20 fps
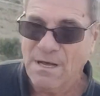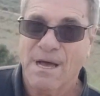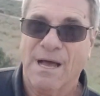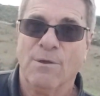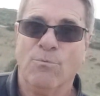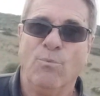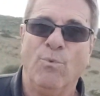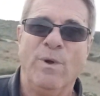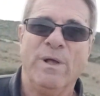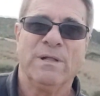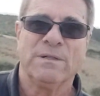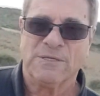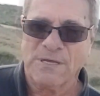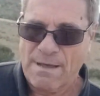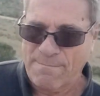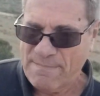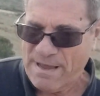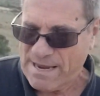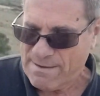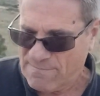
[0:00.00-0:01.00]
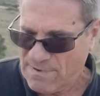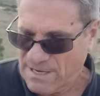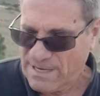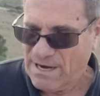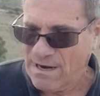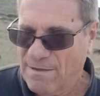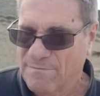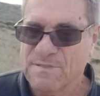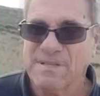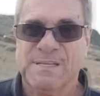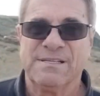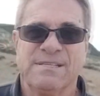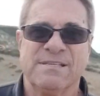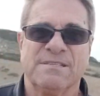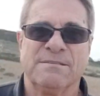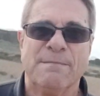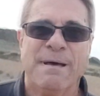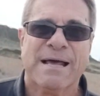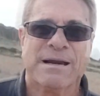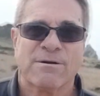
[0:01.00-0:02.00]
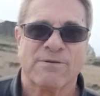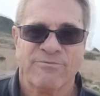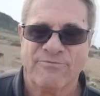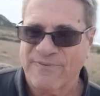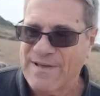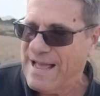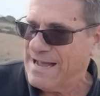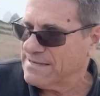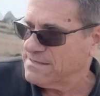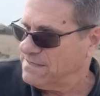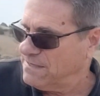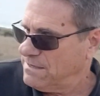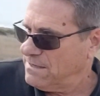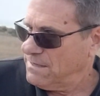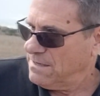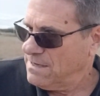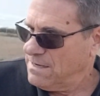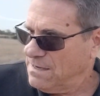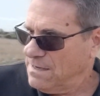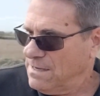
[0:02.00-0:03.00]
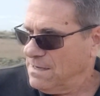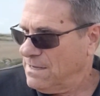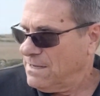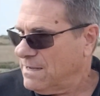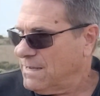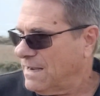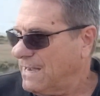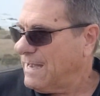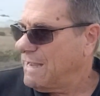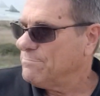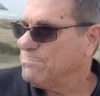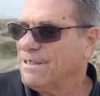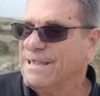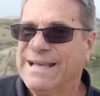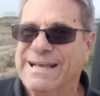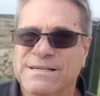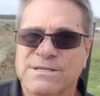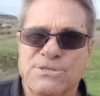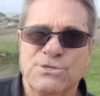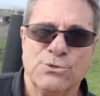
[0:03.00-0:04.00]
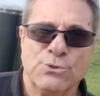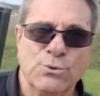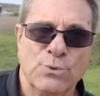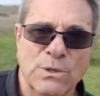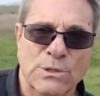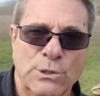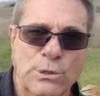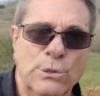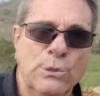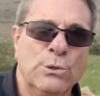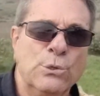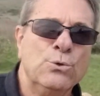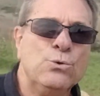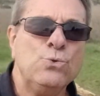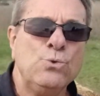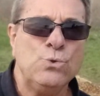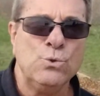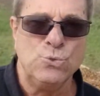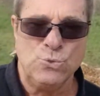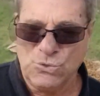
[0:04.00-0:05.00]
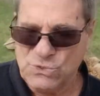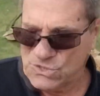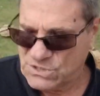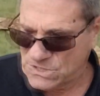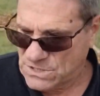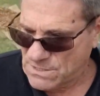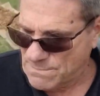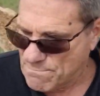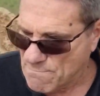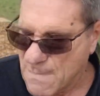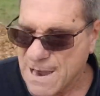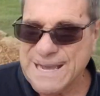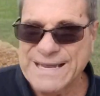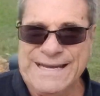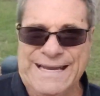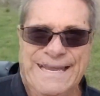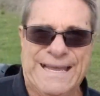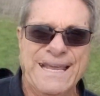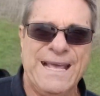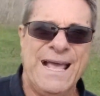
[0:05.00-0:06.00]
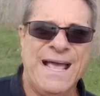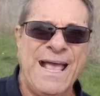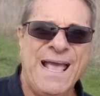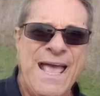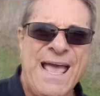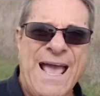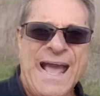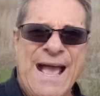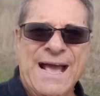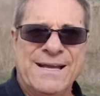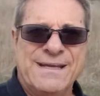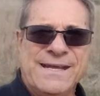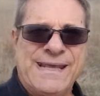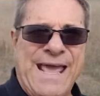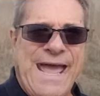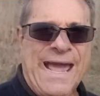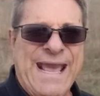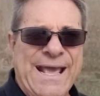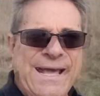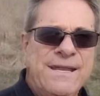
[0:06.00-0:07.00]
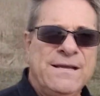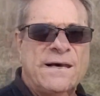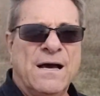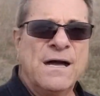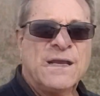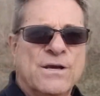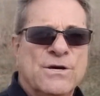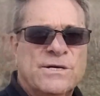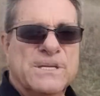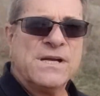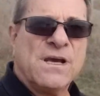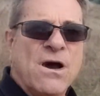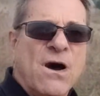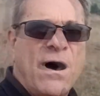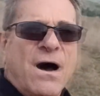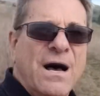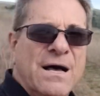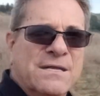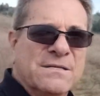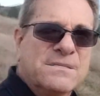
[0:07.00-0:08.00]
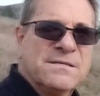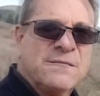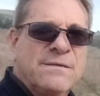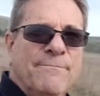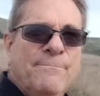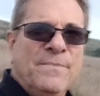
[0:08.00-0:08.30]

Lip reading: I will not make money off of this. As a matter of fact, I plan to lose money and gain a good cause.